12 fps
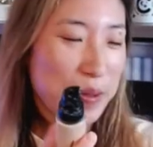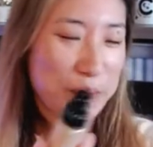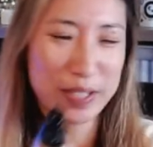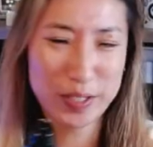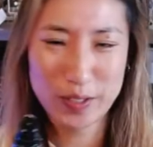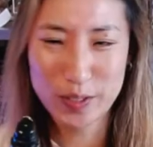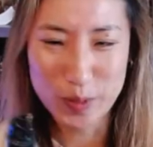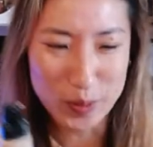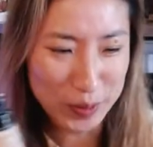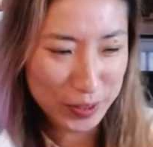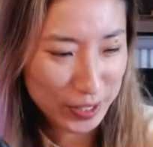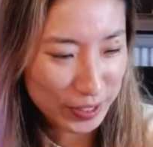I'm pretty sure this is
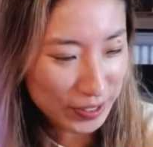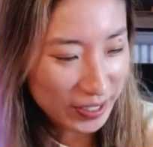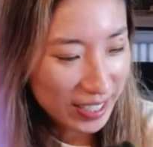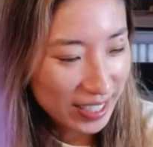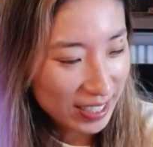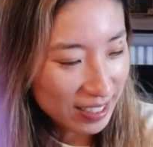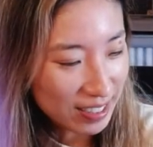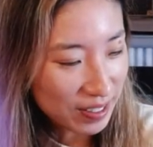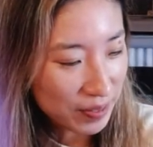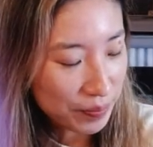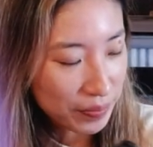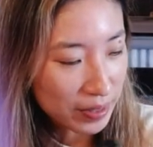old too.
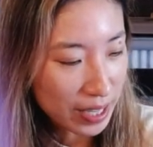Um,